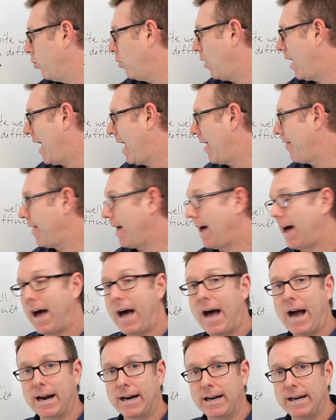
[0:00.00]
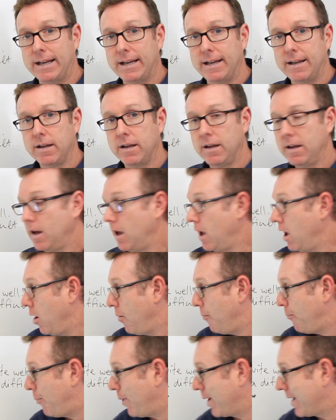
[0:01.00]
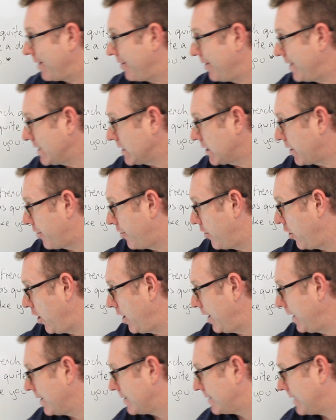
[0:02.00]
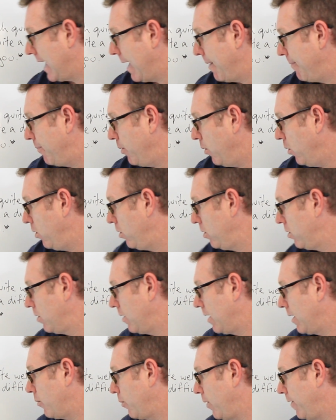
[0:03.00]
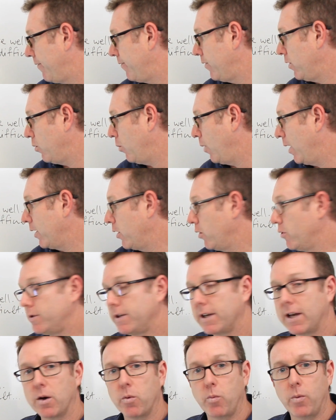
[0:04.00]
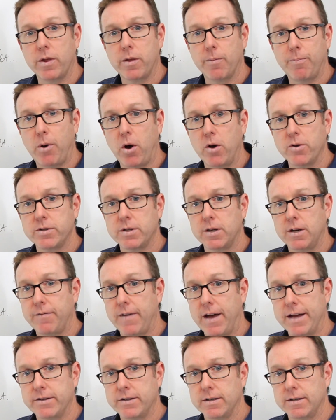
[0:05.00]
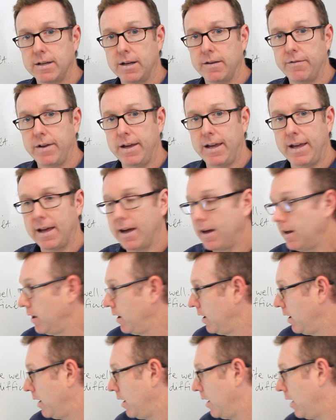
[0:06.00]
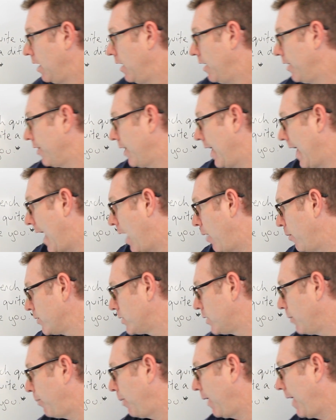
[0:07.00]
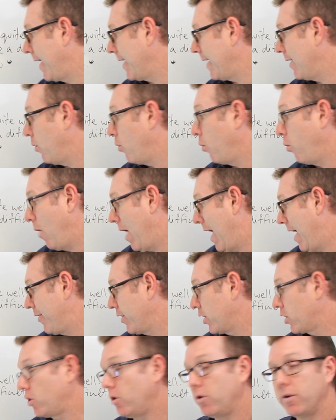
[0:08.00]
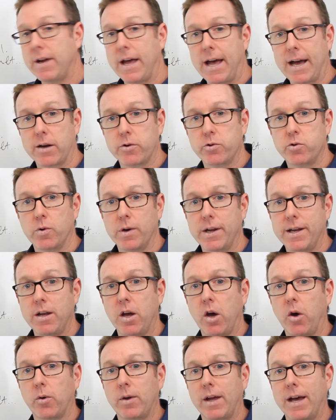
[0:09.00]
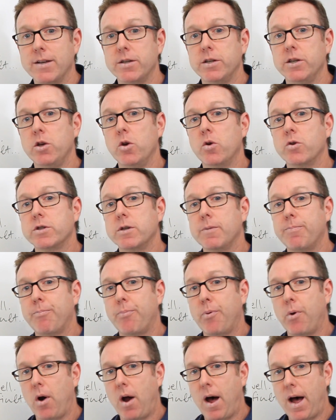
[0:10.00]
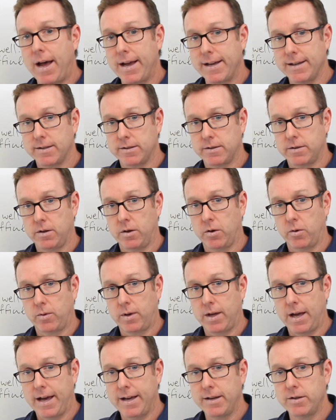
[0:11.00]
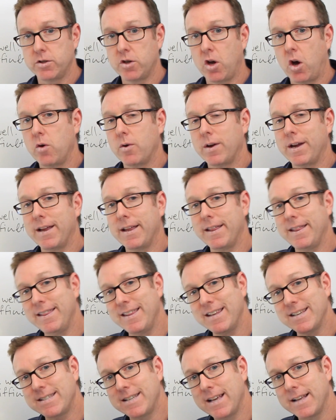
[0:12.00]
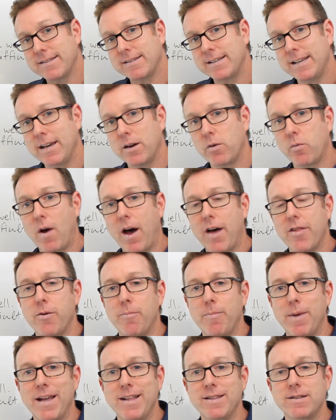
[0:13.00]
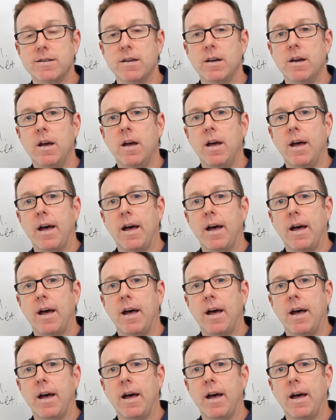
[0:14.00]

rather ugly. But in this third example, we're using it with a positive adjective here. How was the play? Rather good, actually. Okay, so you're surprised. Okay, so in this sense here, rather means